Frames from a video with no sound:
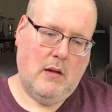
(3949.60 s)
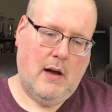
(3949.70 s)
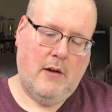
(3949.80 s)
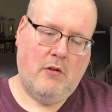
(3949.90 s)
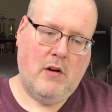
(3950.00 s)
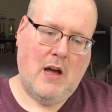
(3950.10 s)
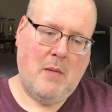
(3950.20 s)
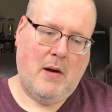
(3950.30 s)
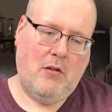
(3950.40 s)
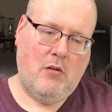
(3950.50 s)
109
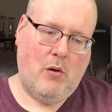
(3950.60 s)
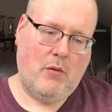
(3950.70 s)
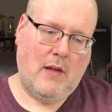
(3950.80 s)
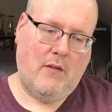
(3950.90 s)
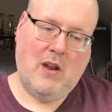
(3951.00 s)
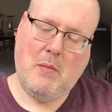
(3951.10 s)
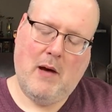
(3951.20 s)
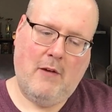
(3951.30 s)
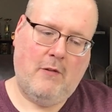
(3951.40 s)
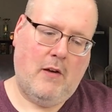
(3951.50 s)
by 207, it
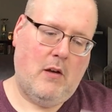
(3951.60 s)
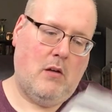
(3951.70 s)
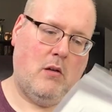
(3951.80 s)
might fit,